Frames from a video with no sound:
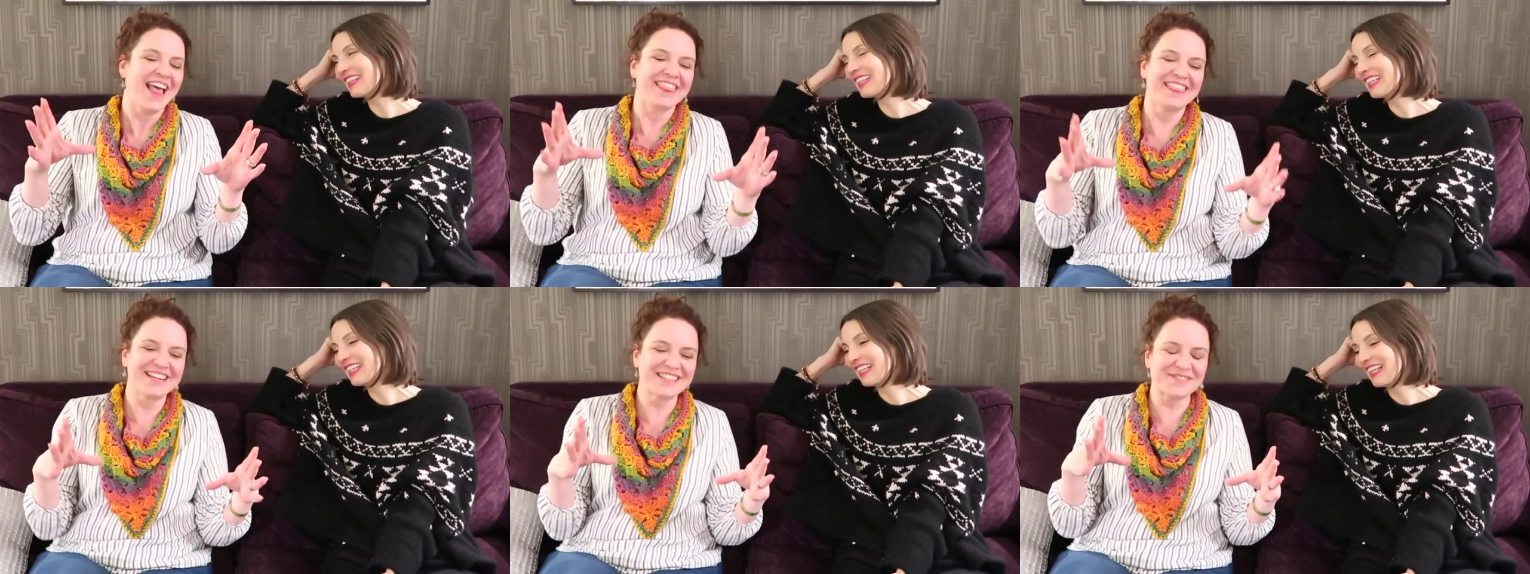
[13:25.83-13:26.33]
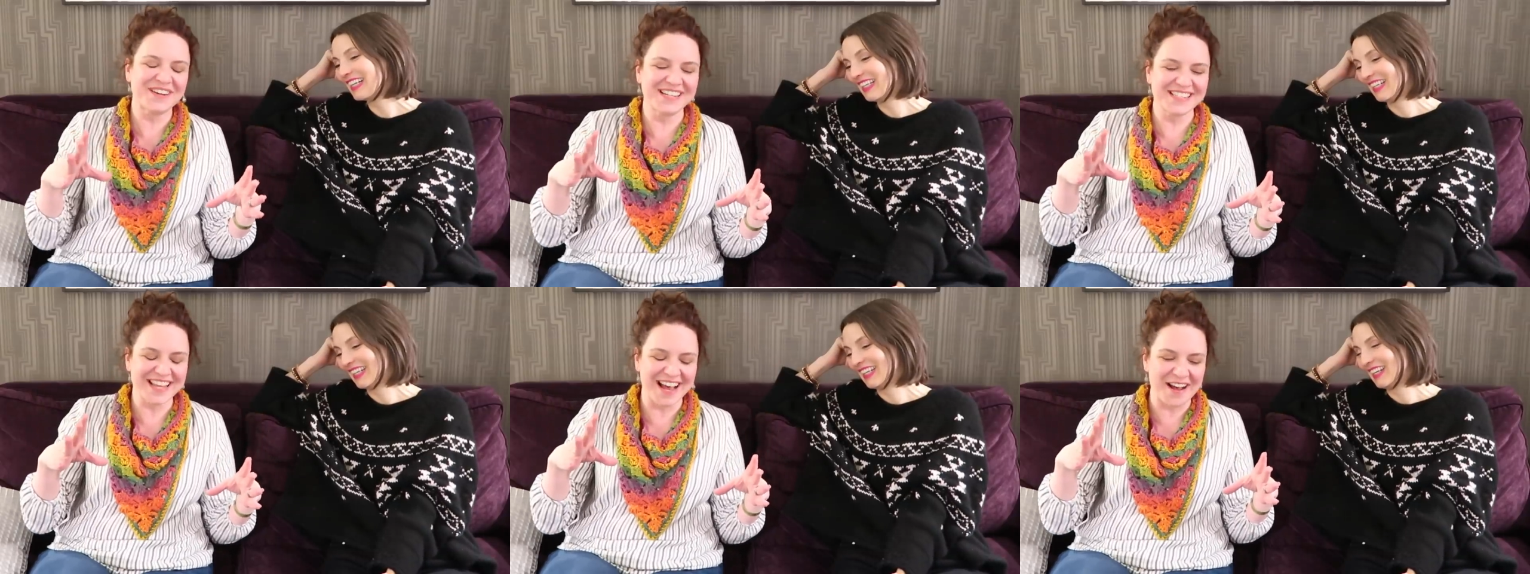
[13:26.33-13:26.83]
Speaker 1: This
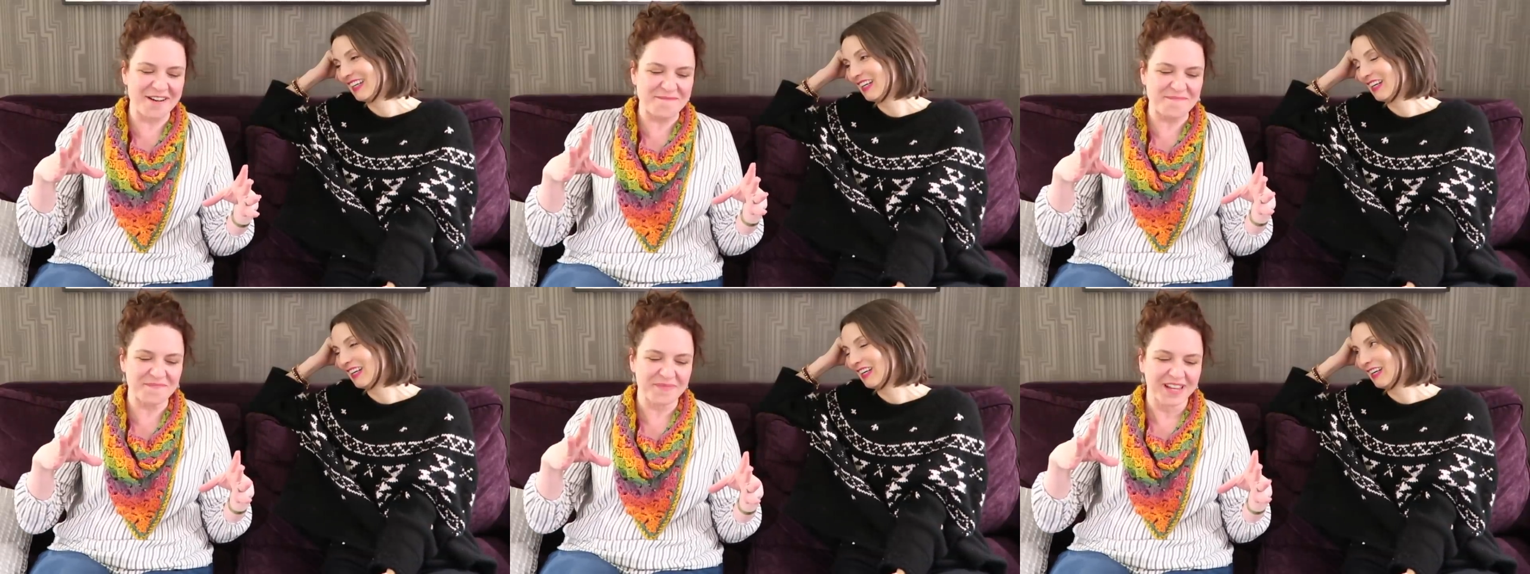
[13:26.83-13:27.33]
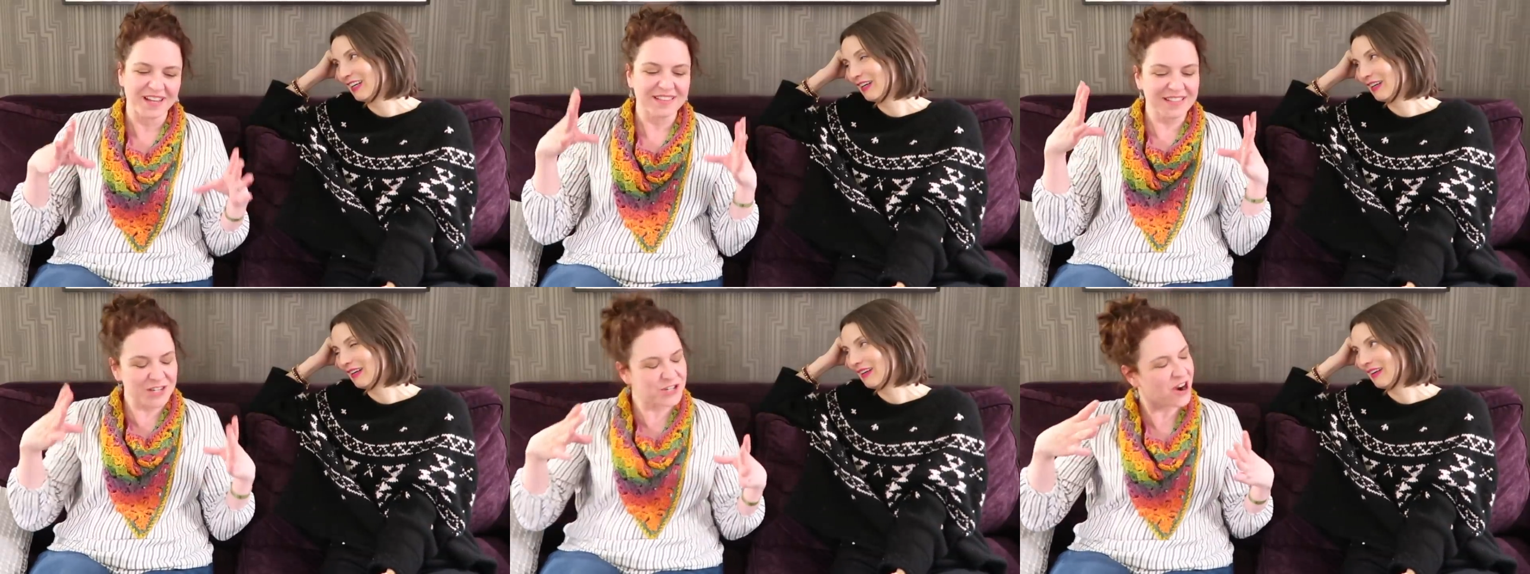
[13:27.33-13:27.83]
was um
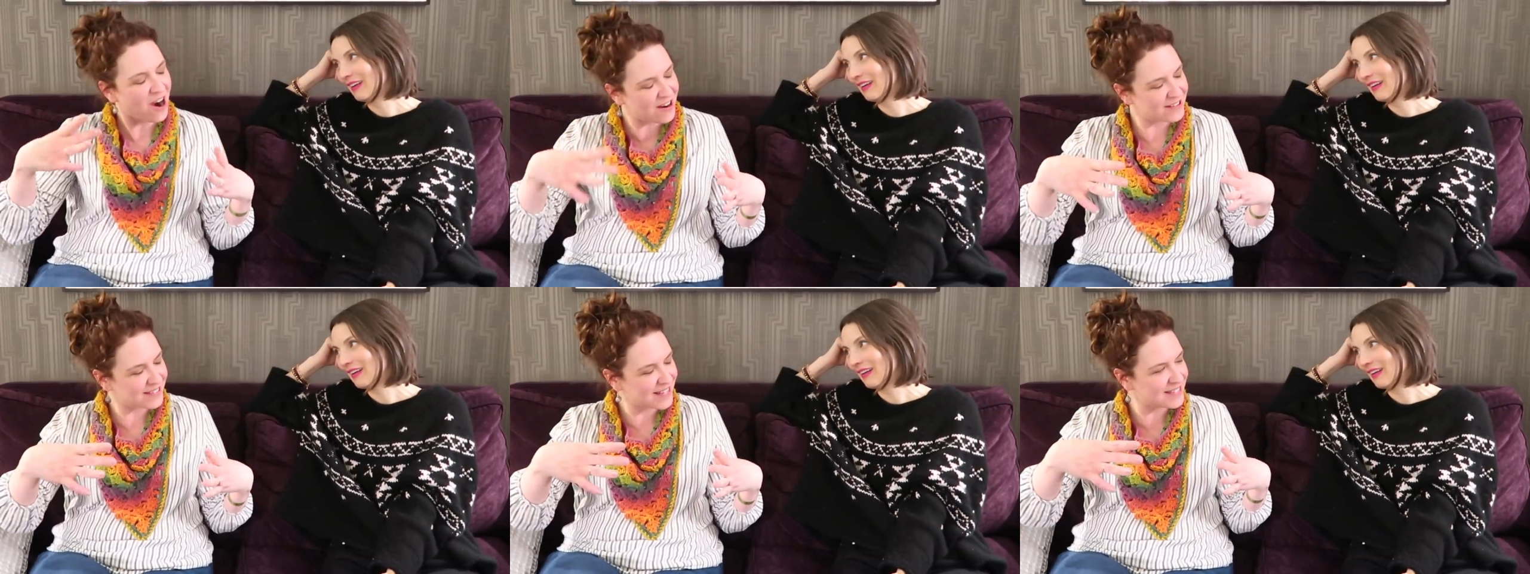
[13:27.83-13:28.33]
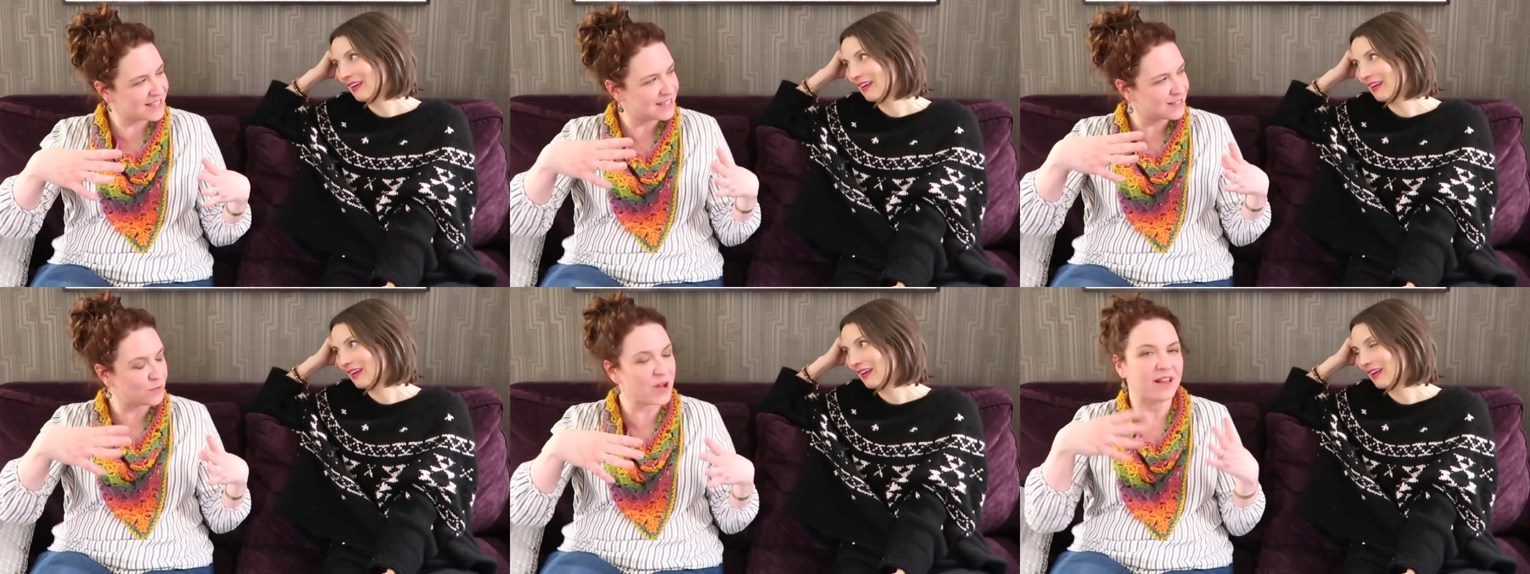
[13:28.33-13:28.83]
Leisure Arts has
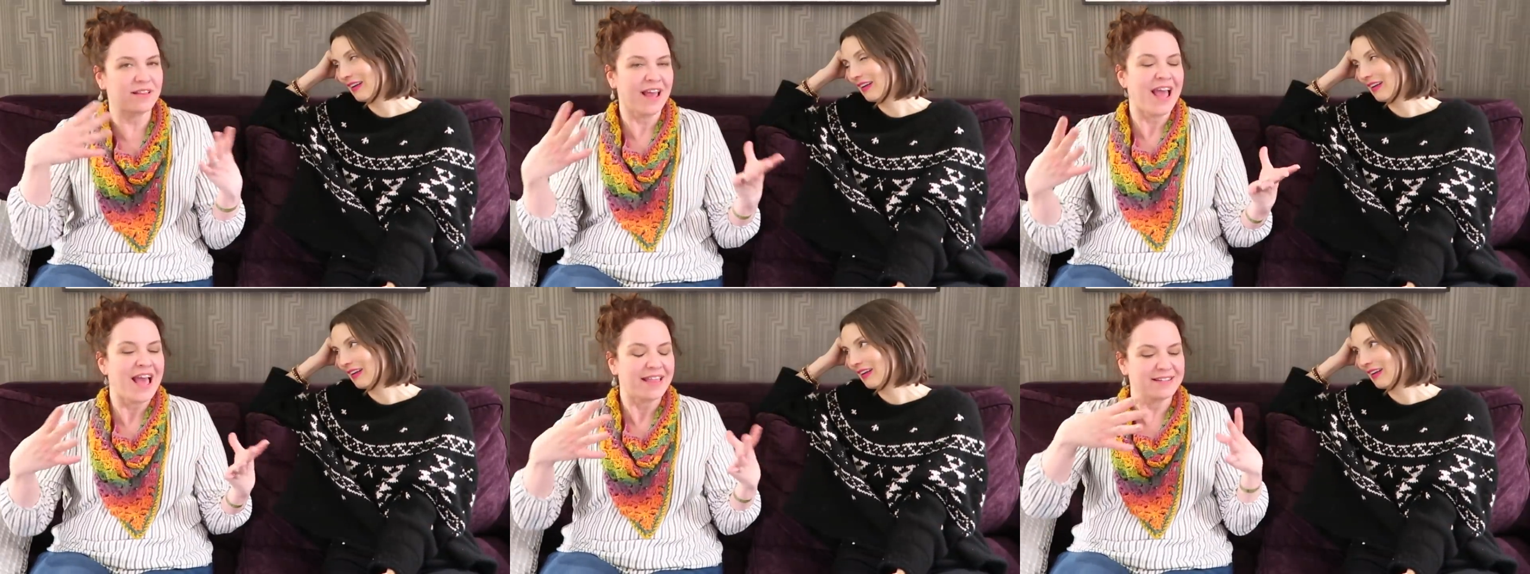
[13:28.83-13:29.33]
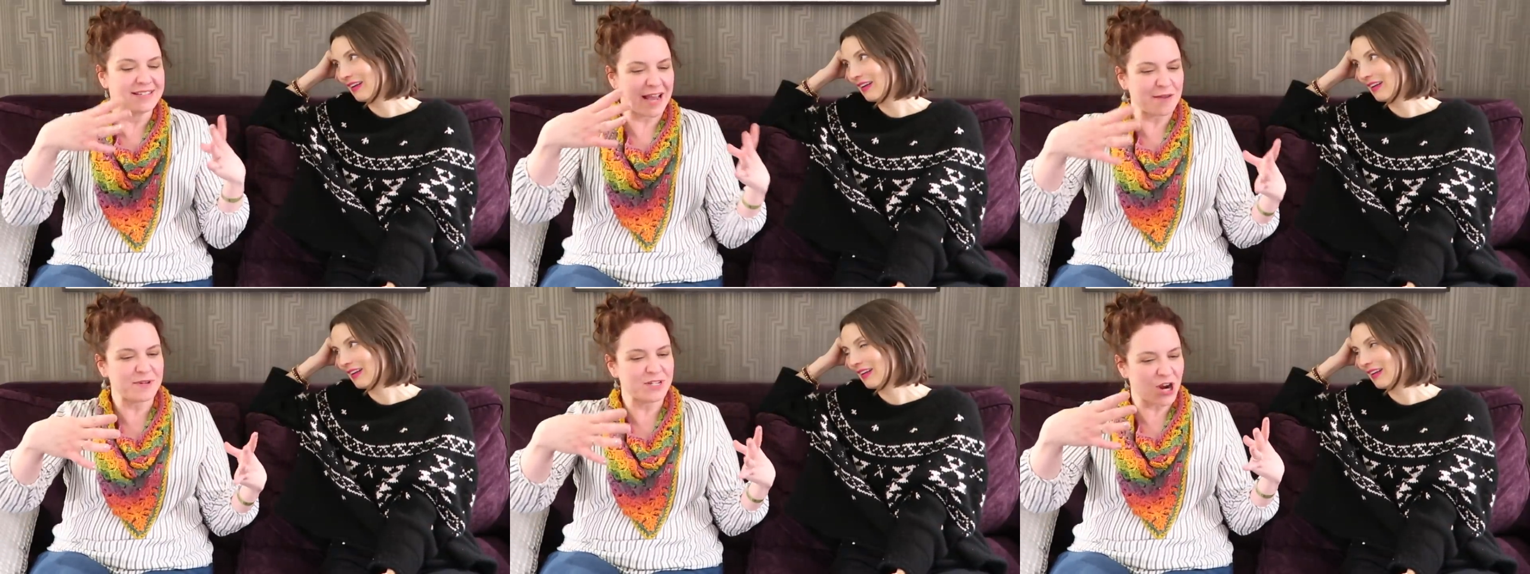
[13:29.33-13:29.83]
these well
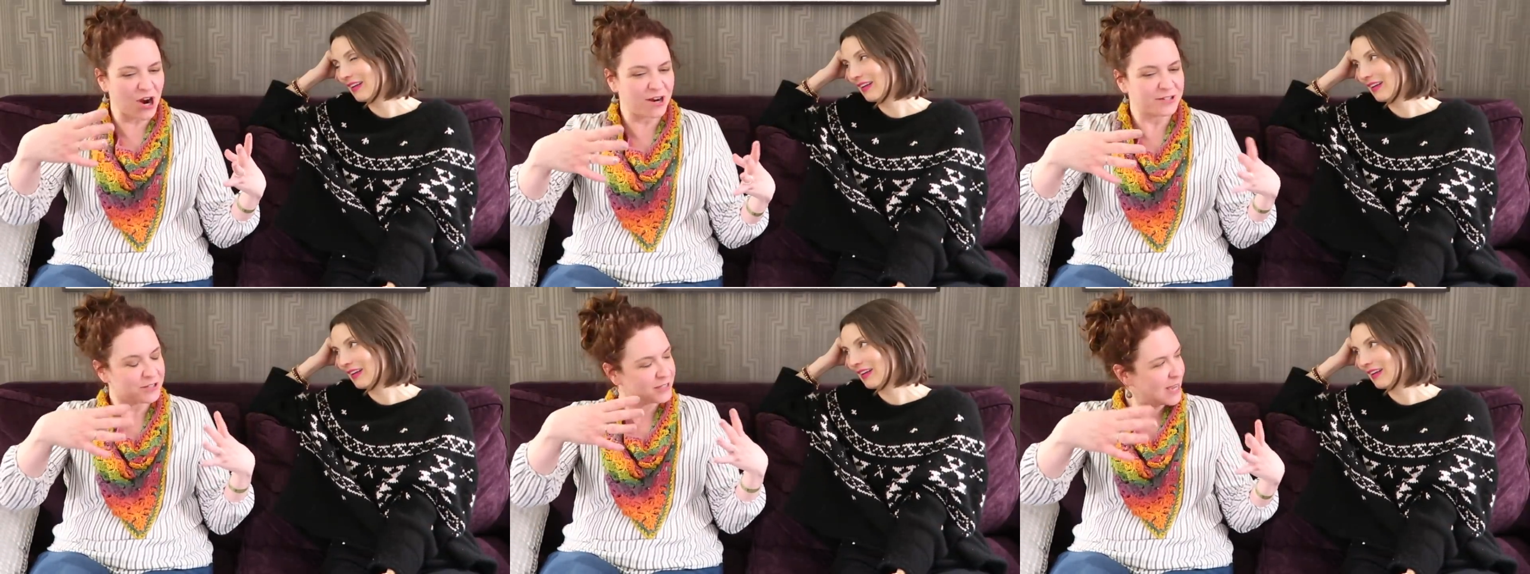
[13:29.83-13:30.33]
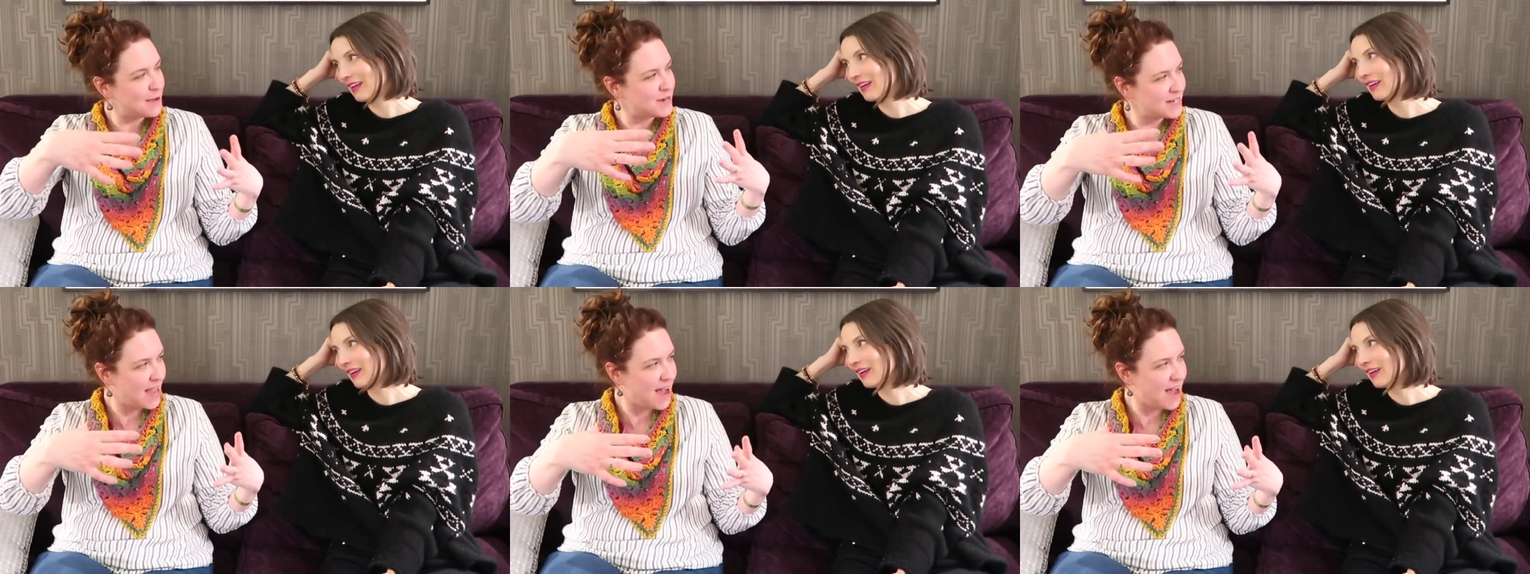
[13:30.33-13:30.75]
diamond art or diamond